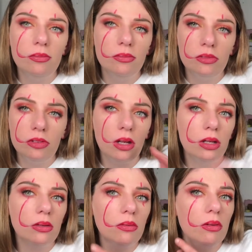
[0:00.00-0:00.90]
so
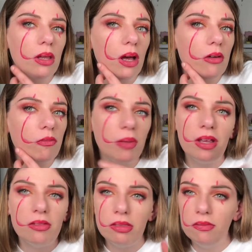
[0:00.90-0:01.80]
now I've
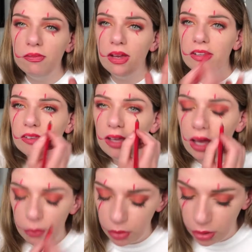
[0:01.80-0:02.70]
fixed it, I'm
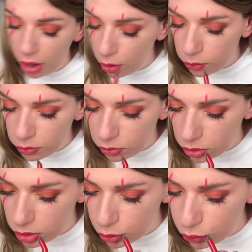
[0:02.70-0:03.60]
gonna go to the
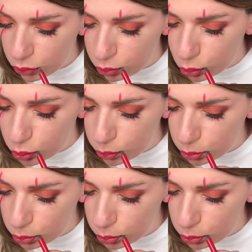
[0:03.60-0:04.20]
other one.